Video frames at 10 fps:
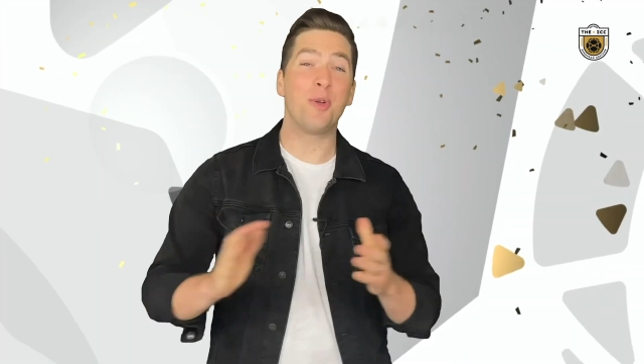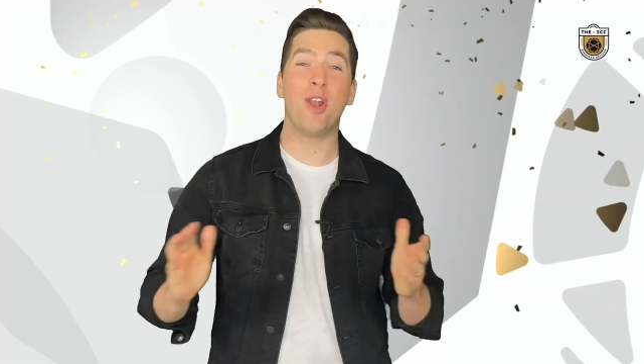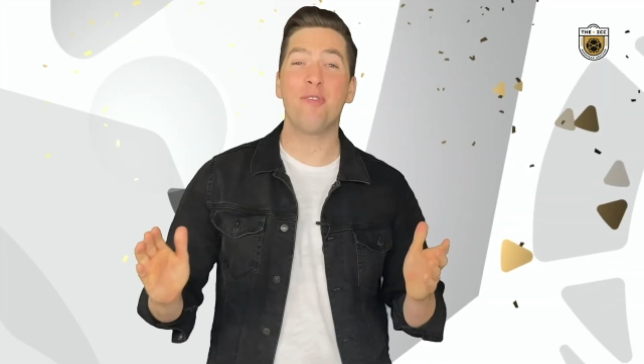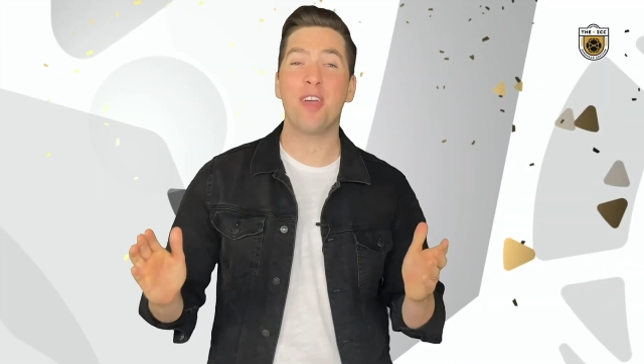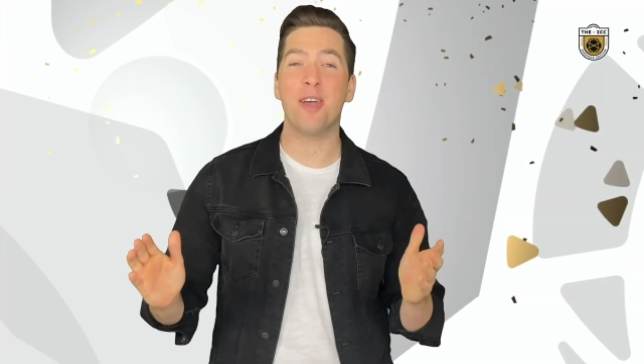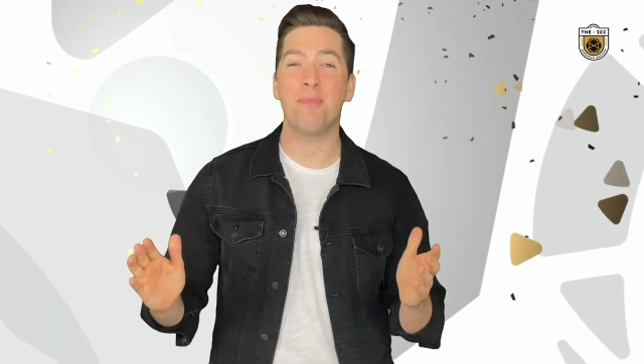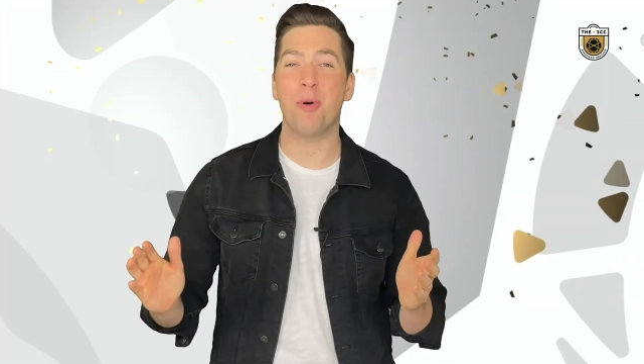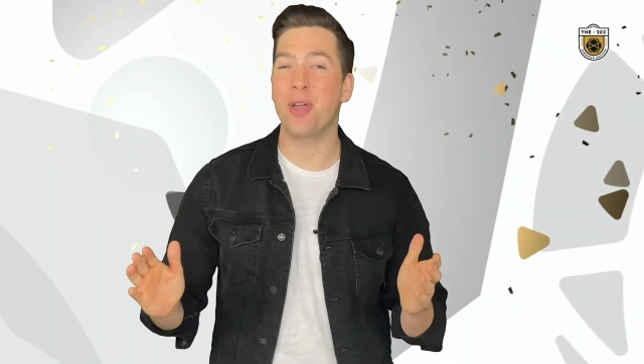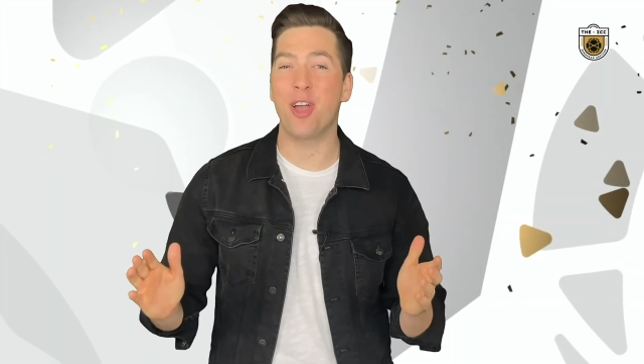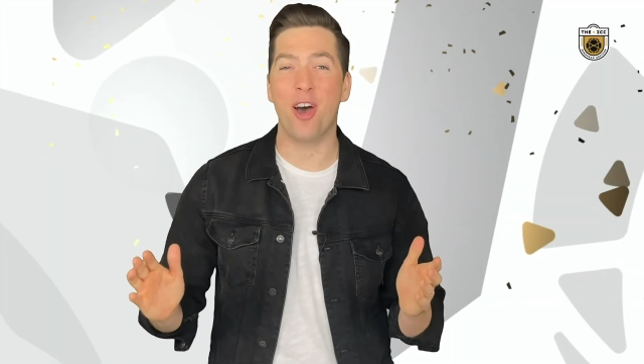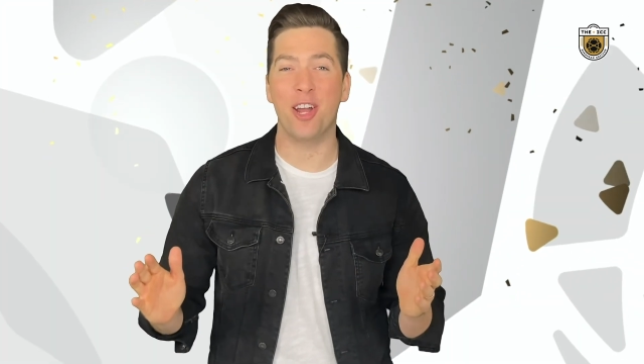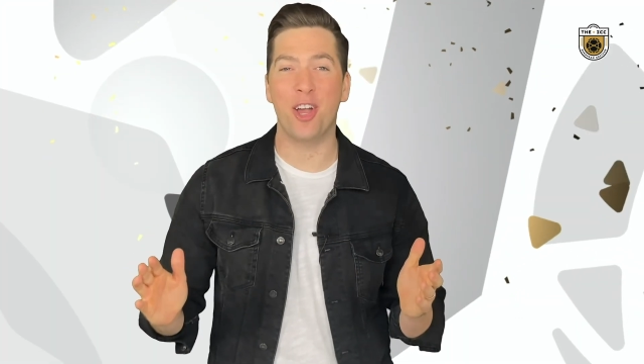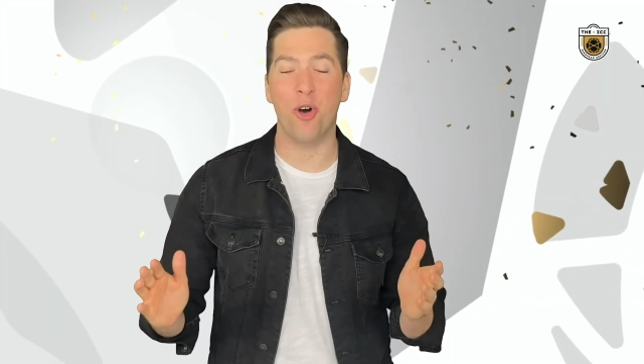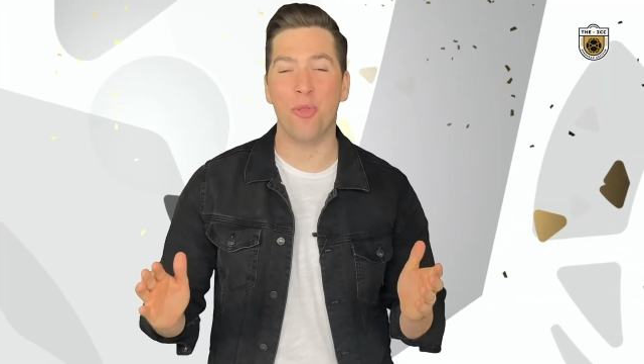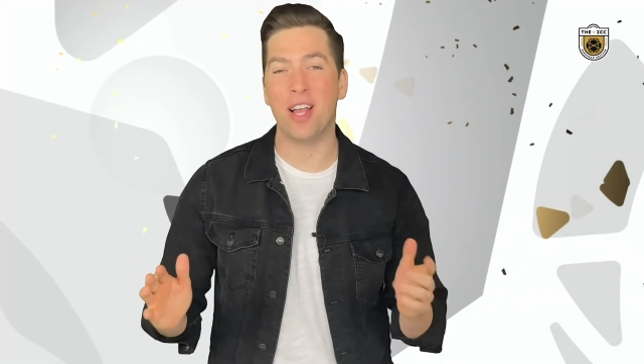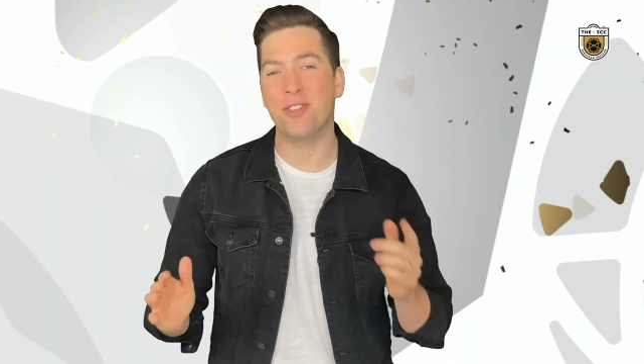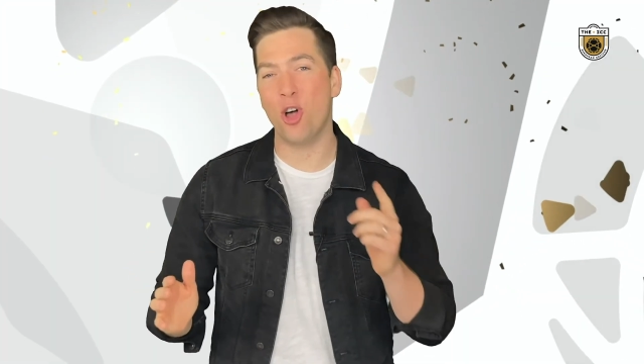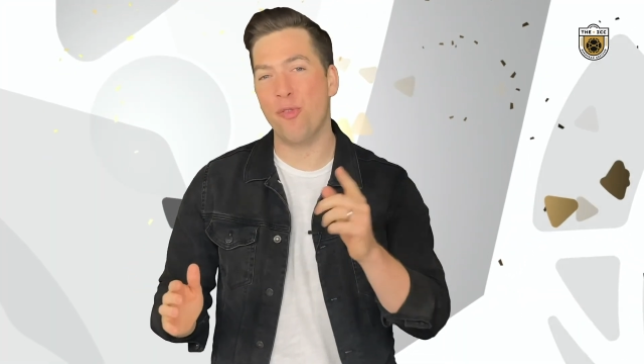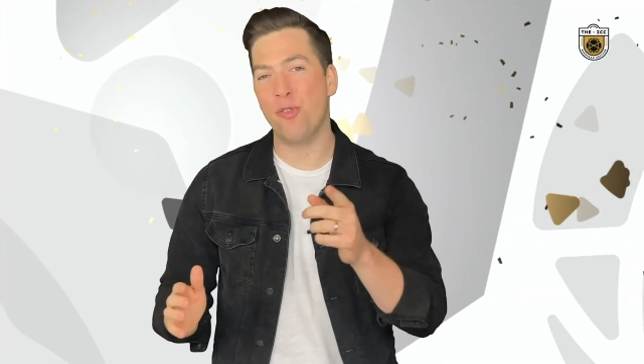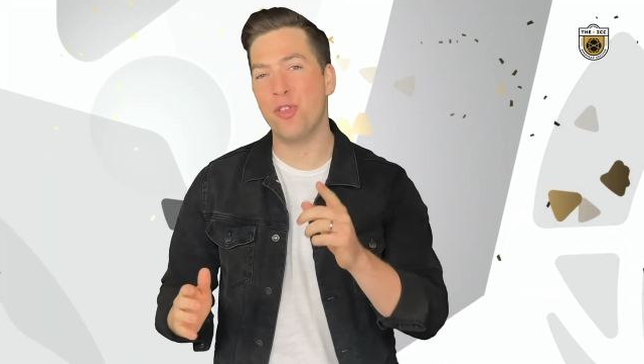we love you, but we gotta go. That's
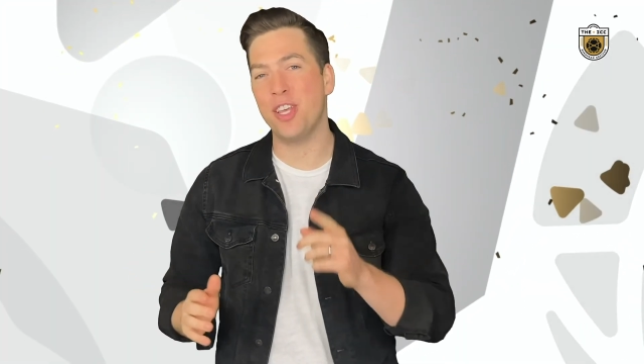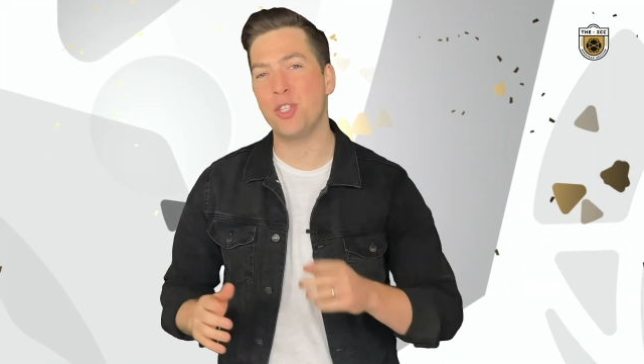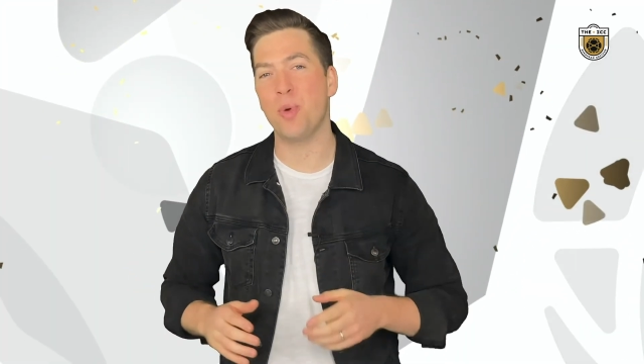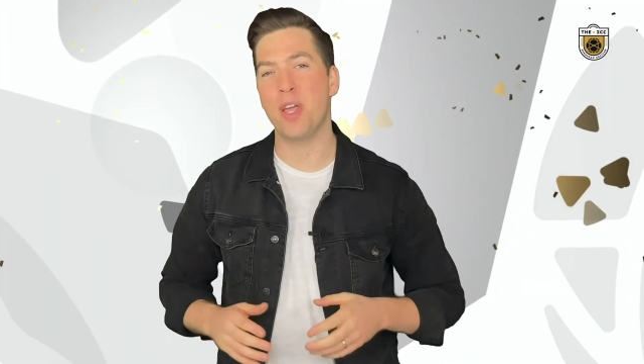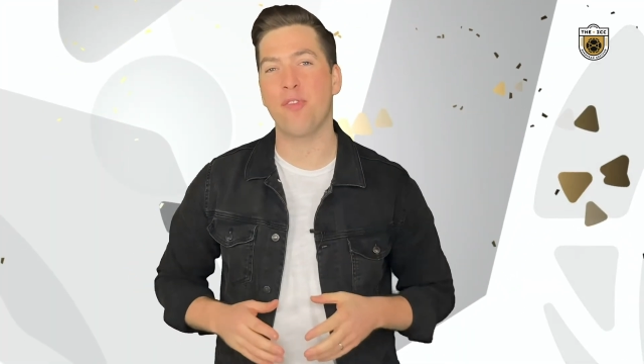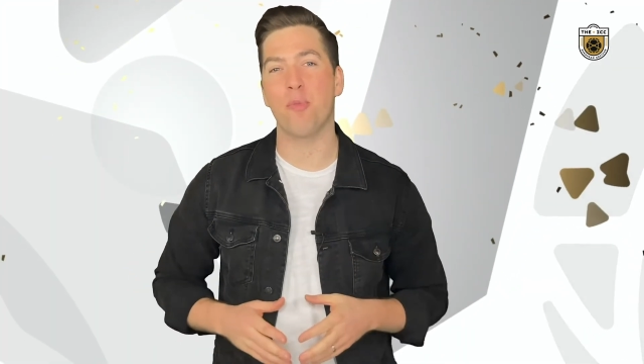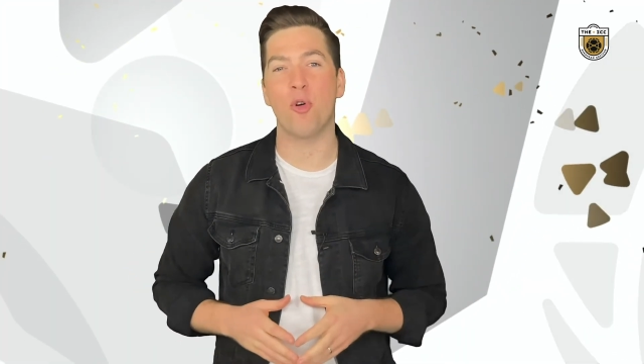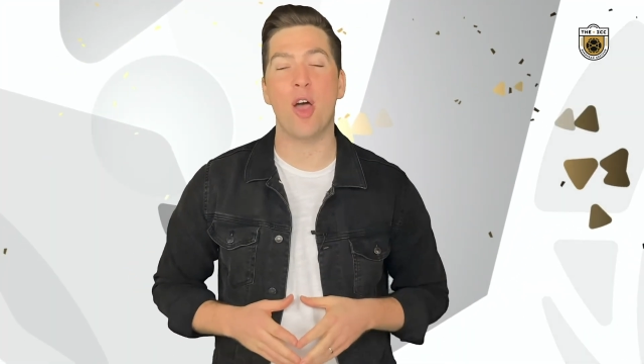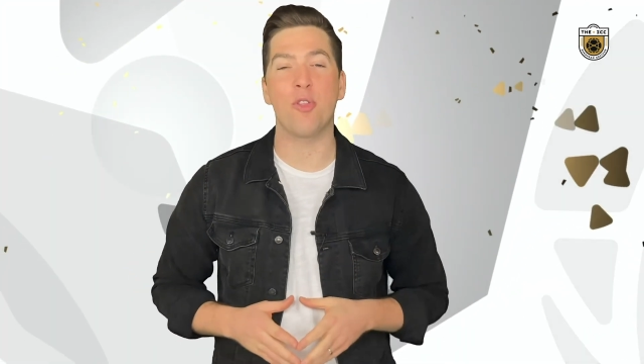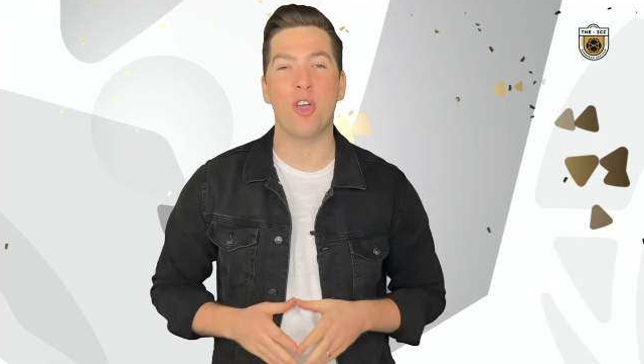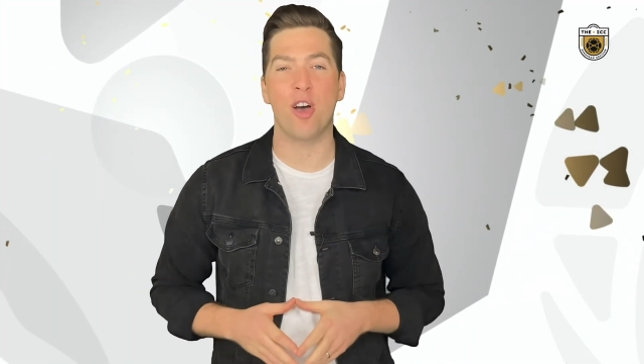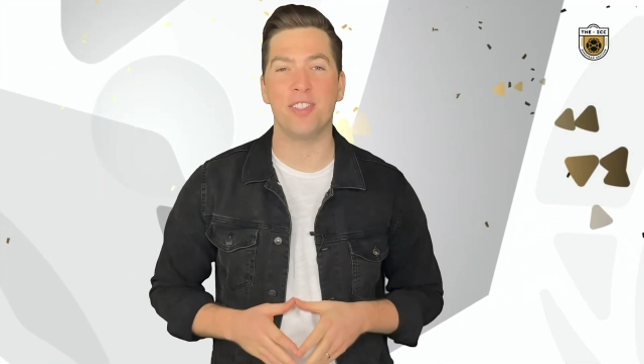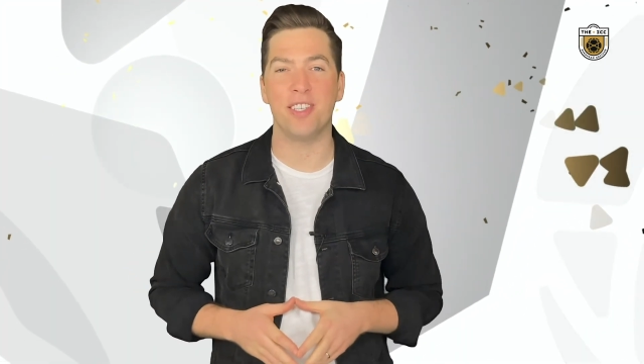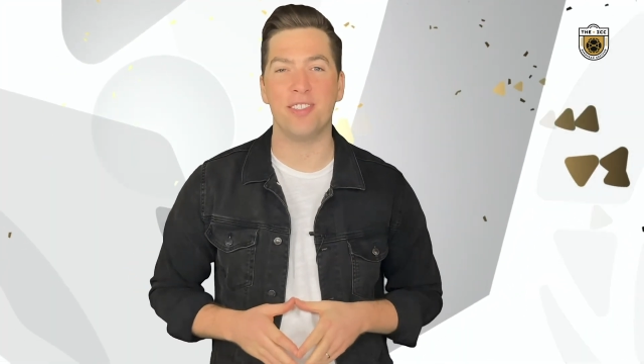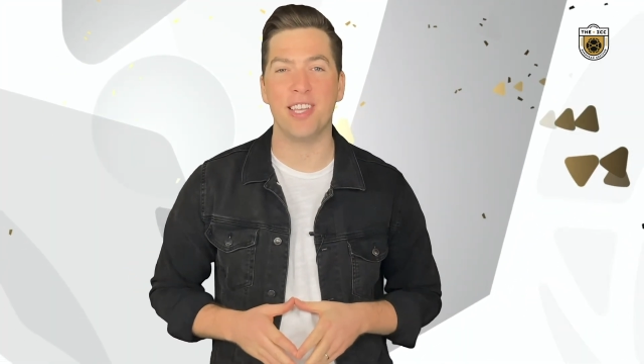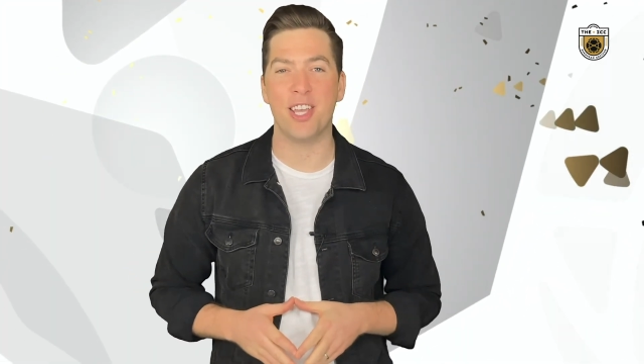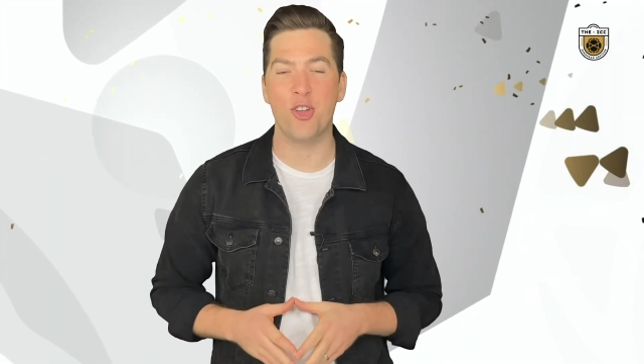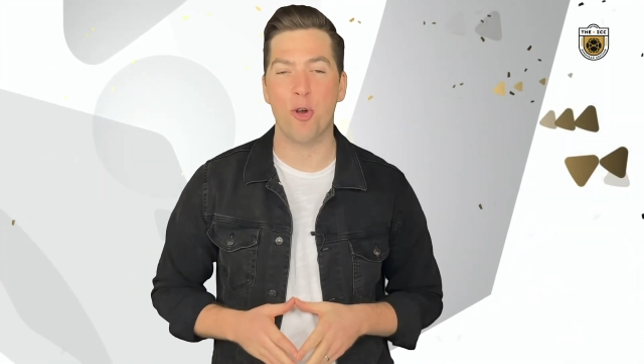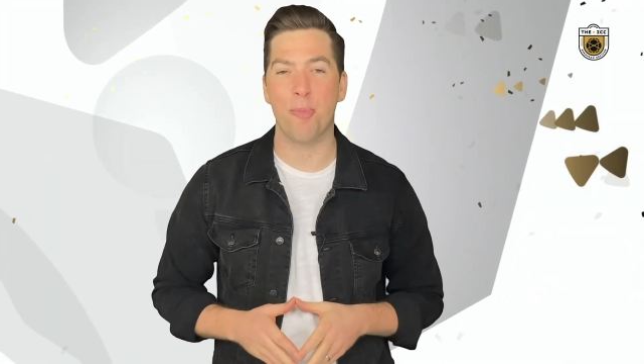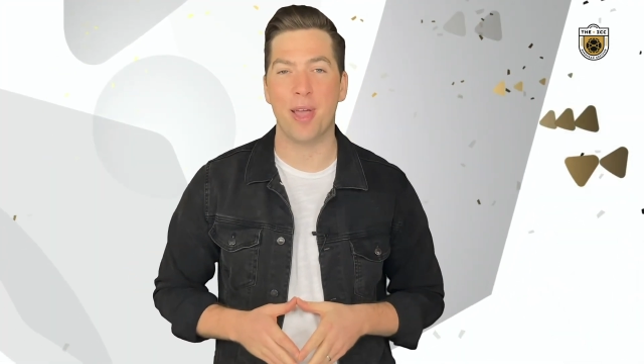all for this week from around the ICC
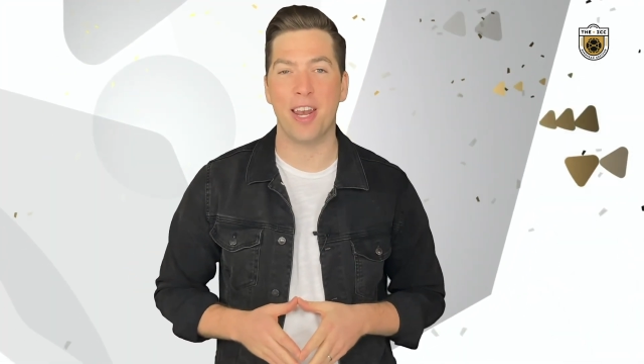European